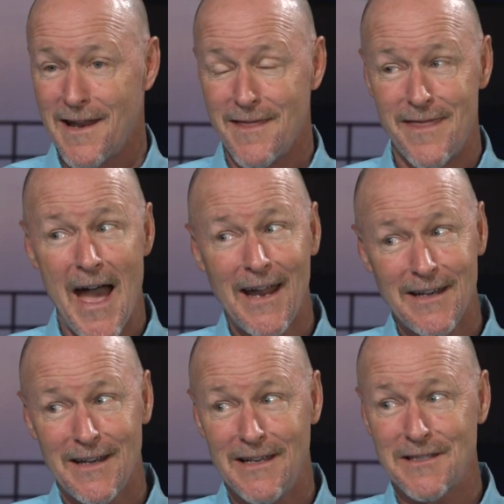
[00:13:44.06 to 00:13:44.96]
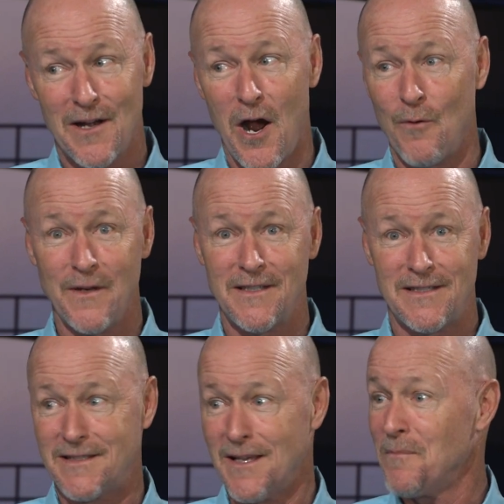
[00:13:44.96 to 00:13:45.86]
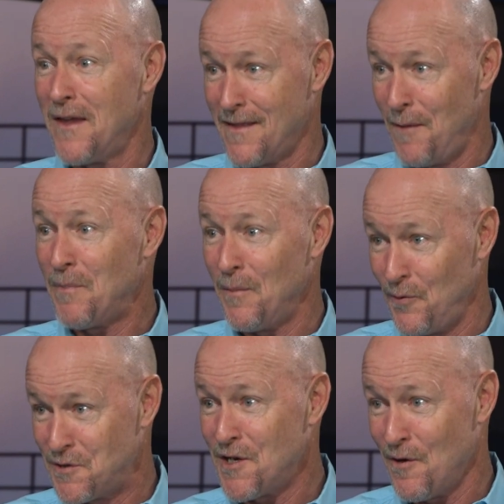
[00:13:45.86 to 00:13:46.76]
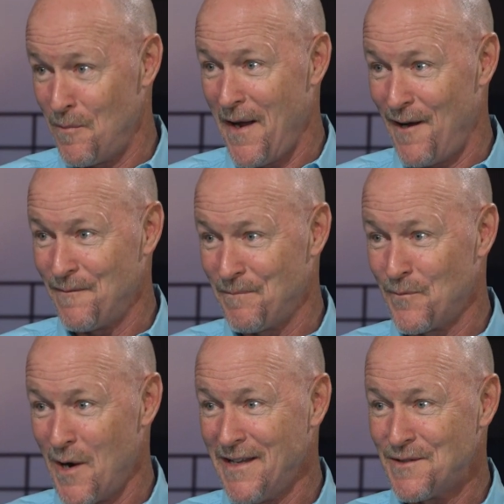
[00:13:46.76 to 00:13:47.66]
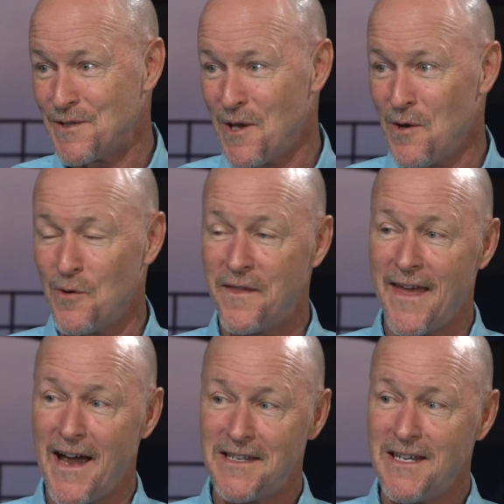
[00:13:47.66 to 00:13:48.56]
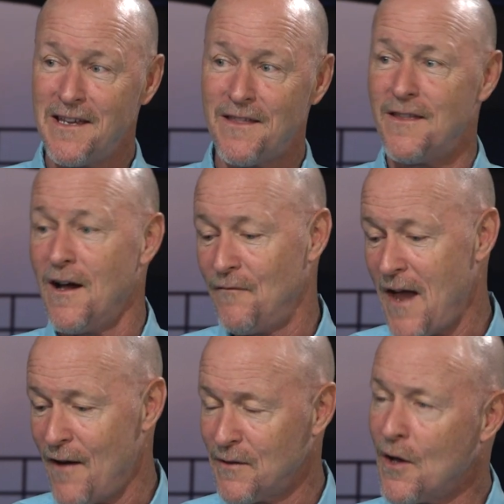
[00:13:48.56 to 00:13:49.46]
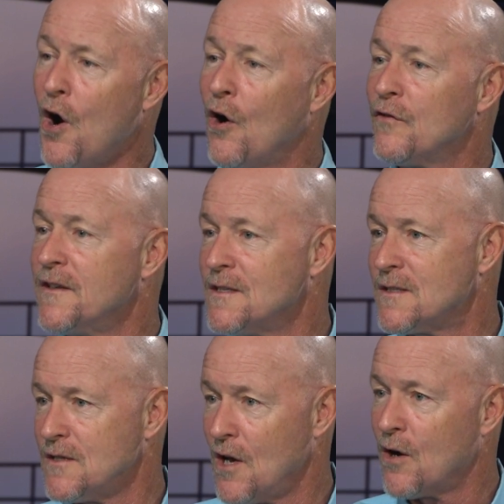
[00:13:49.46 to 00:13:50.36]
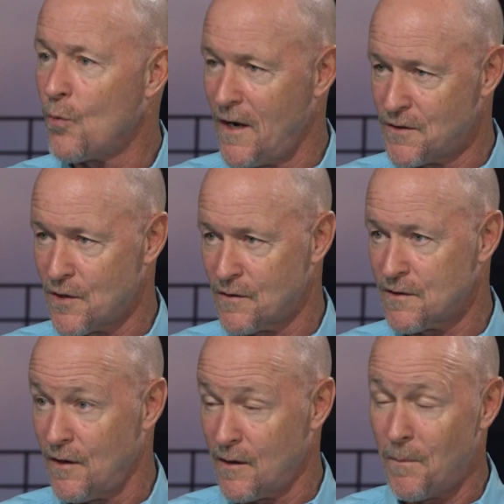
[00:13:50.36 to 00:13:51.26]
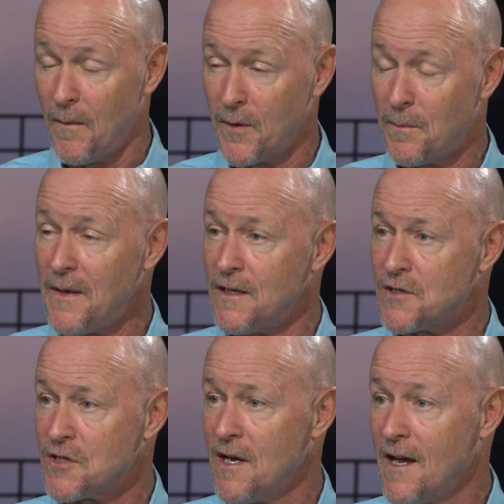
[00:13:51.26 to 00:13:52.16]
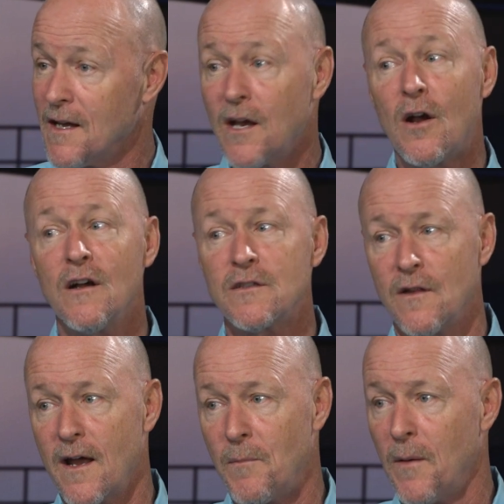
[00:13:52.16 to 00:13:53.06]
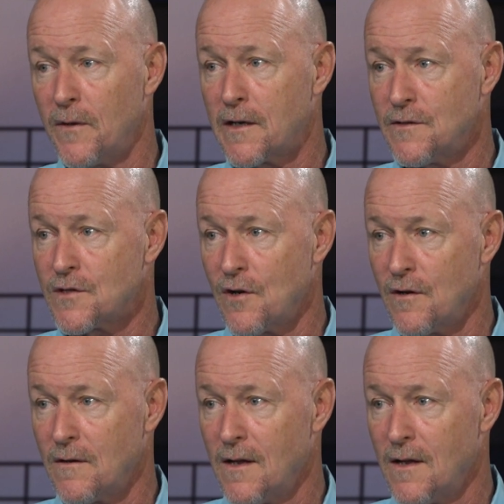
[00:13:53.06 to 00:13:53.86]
That isn't always something that people cheer about right? So the idea of having all these young white sharks along a public beach can cause a lot of public concern.